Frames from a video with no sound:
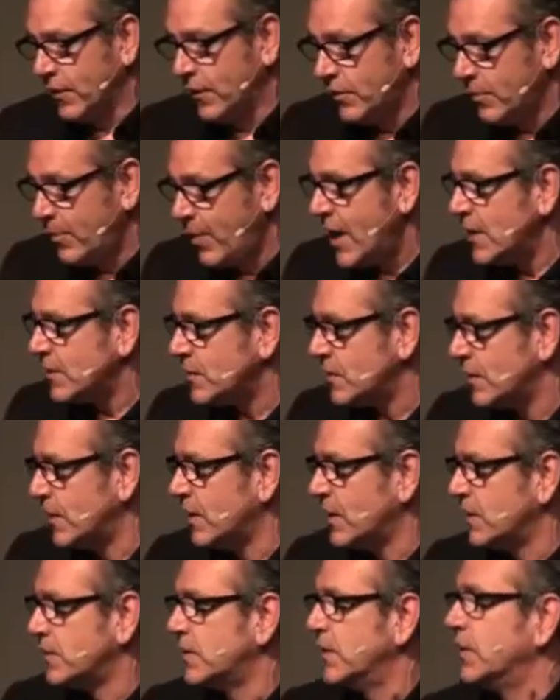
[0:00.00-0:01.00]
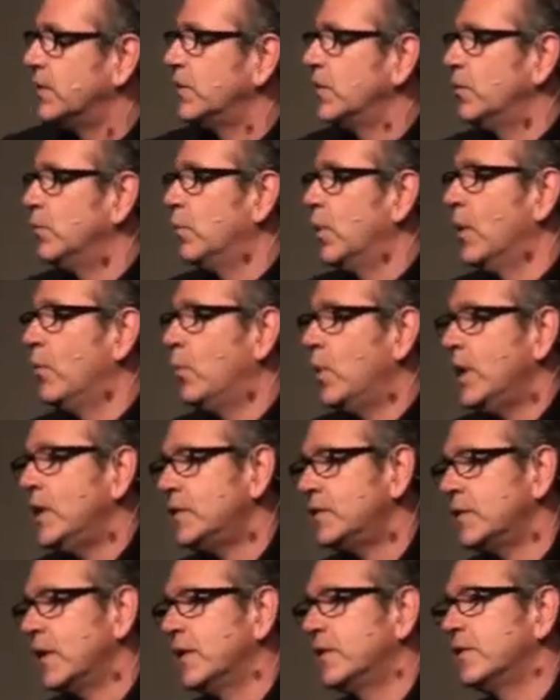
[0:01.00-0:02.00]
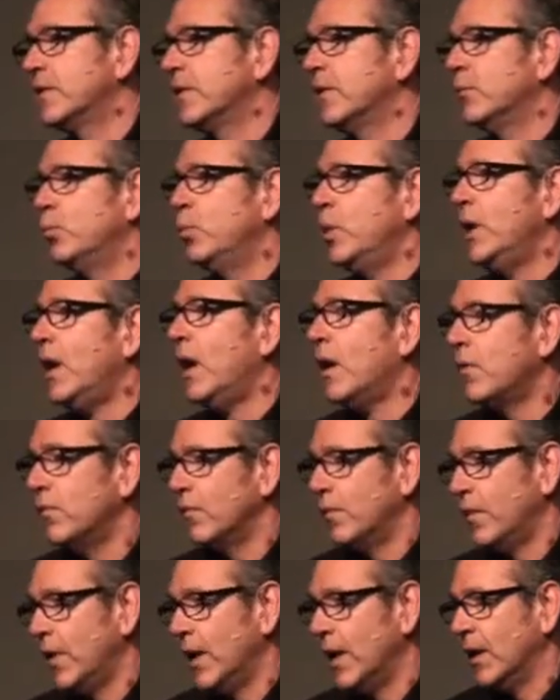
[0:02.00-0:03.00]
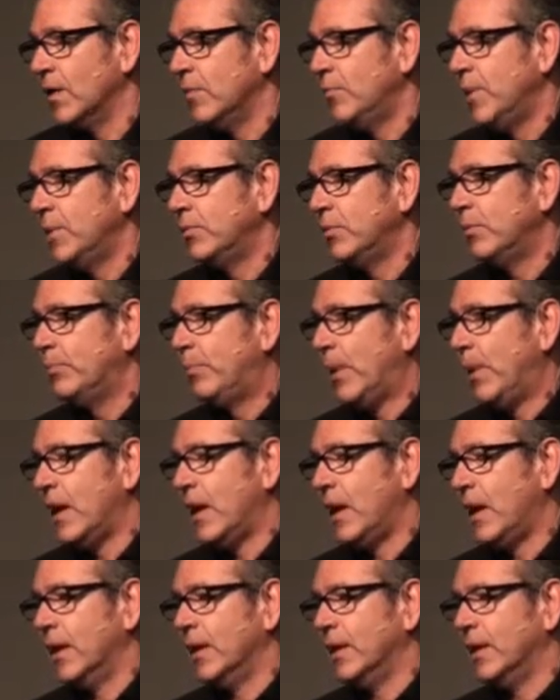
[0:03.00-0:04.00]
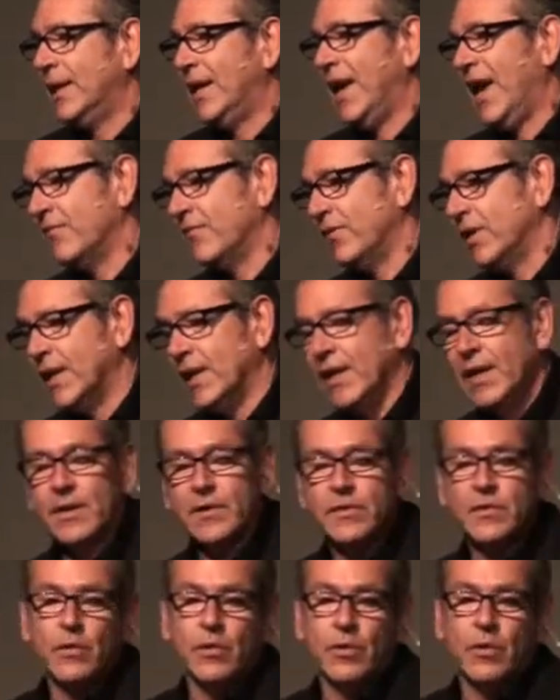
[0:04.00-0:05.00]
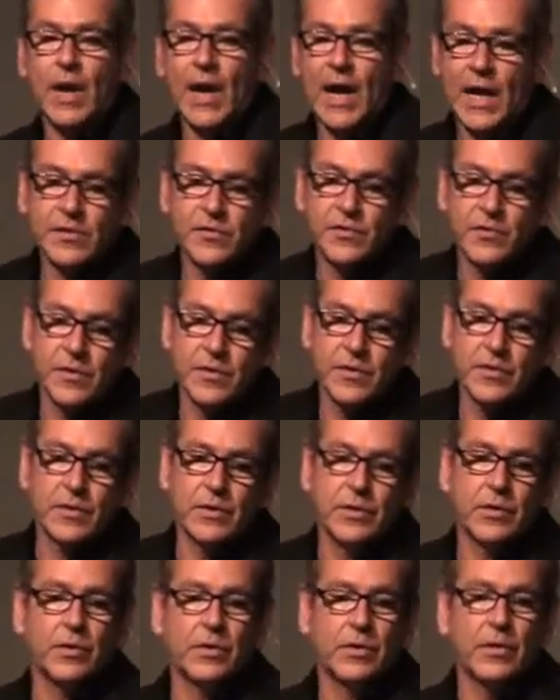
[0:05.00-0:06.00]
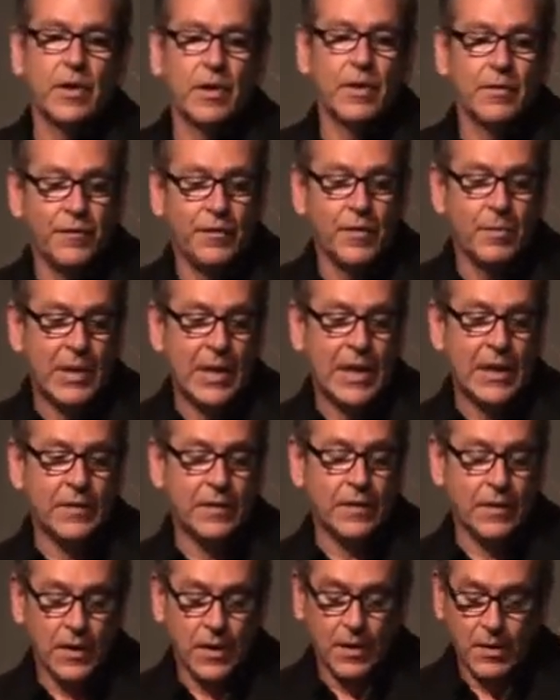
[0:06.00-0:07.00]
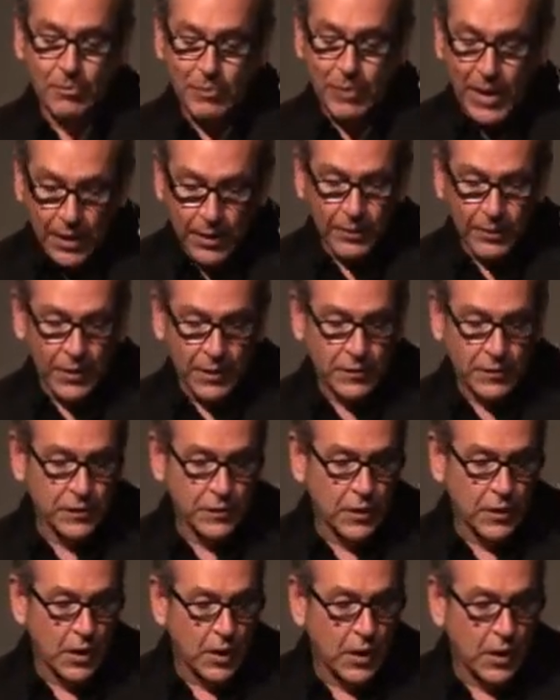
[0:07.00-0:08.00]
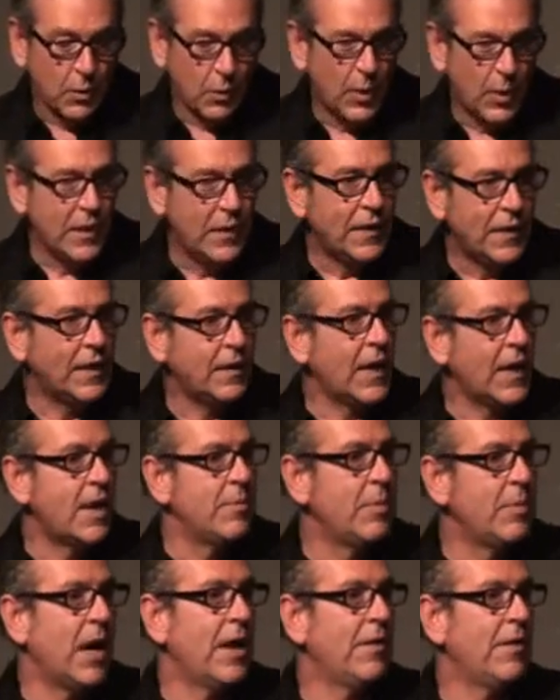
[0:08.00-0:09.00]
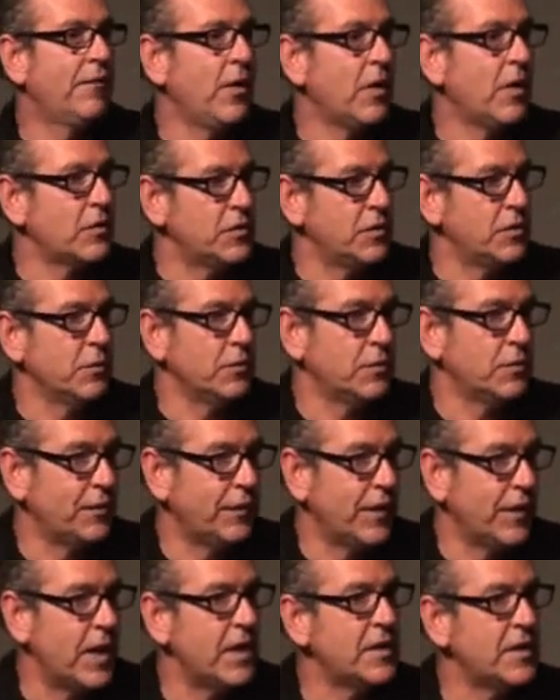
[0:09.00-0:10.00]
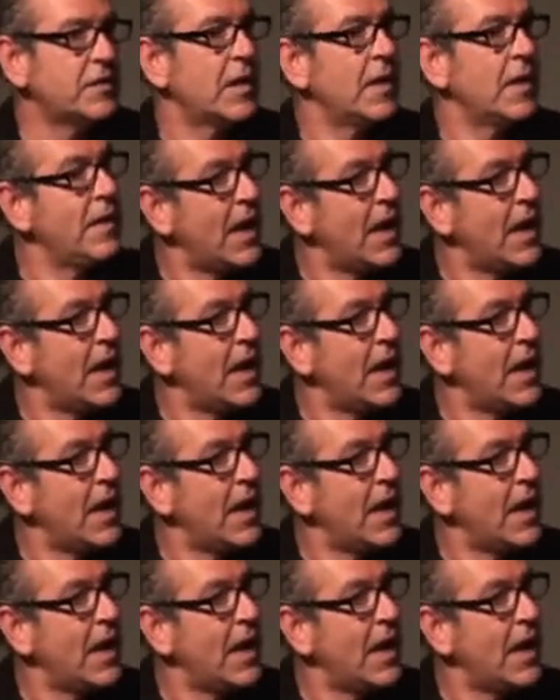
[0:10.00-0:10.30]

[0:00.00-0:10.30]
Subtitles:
debate started when we said to them, we don't think people buy Cavaliers or Astras or, God forbid, Belmonts. We think they buy Vauxhalls first and